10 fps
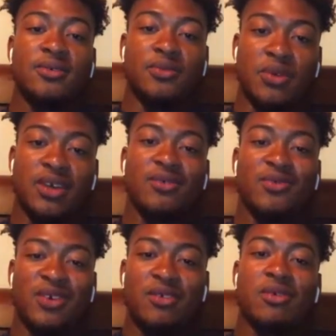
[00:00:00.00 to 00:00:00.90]
we
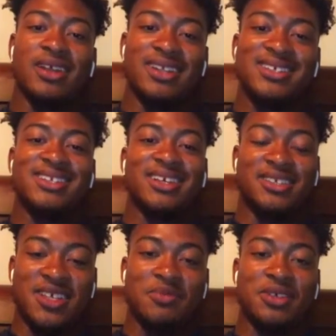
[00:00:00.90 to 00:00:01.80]
gonna get this state
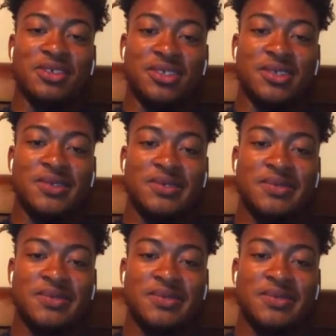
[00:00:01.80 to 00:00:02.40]
championship.